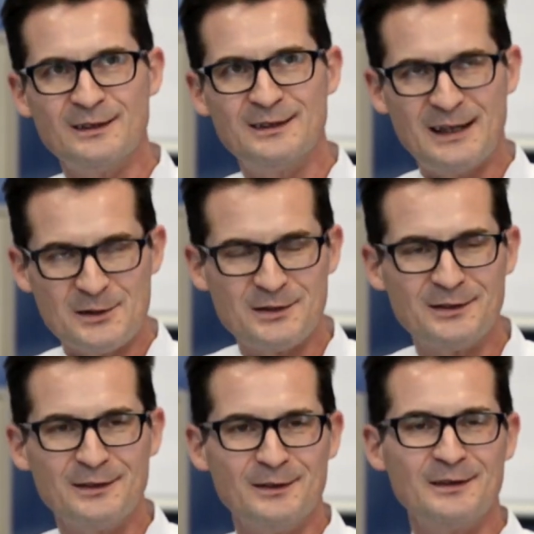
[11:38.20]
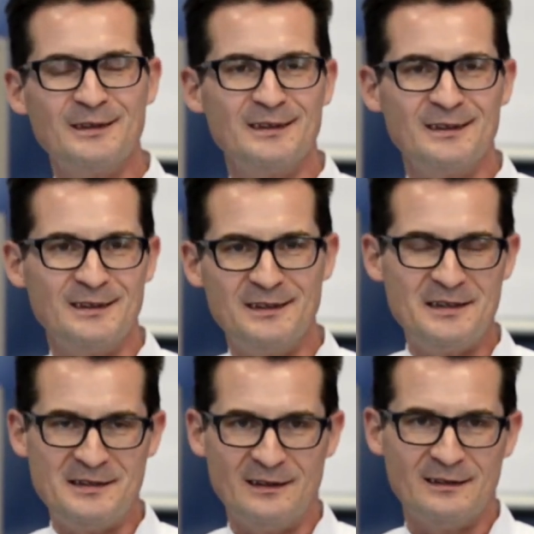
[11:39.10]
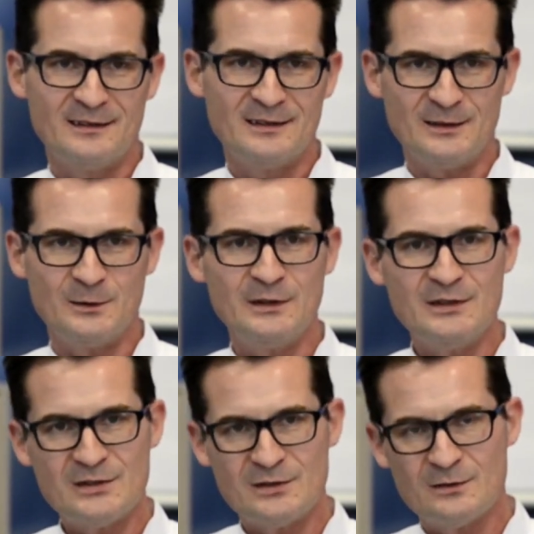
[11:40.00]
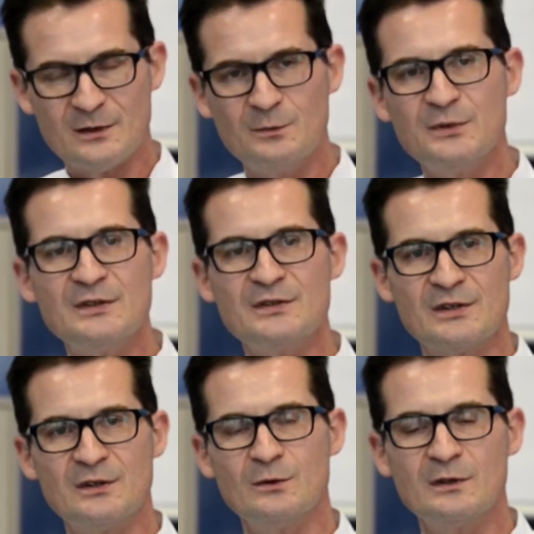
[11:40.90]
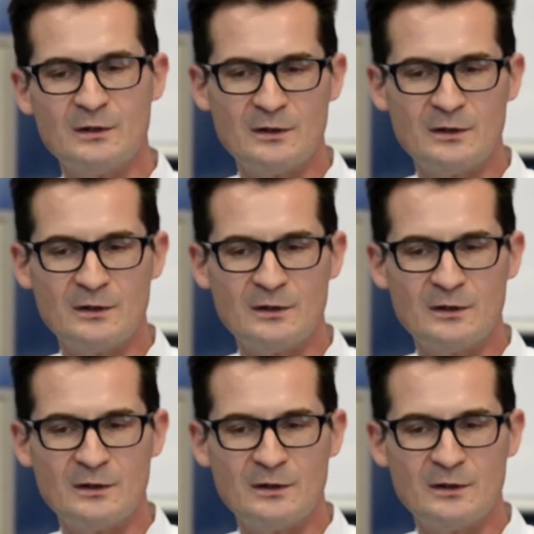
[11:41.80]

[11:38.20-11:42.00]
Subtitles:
touching the data. So it is completely secure,